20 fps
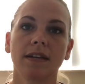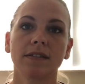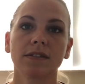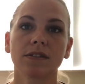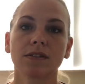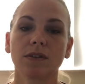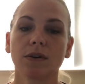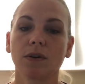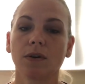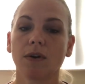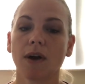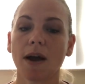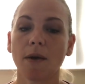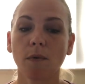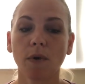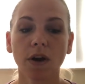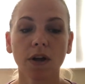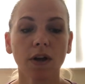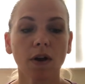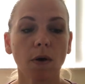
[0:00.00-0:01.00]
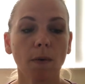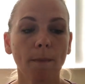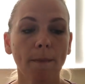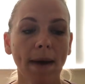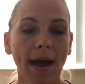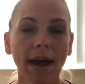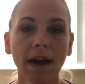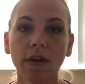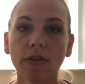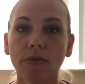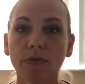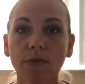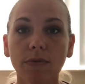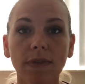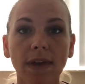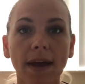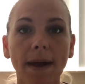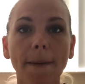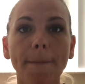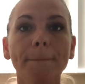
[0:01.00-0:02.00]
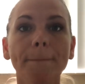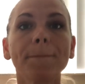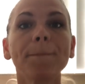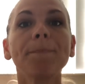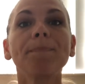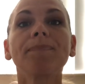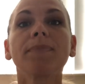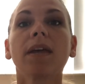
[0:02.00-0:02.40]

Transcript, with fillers: and so I want to go back through them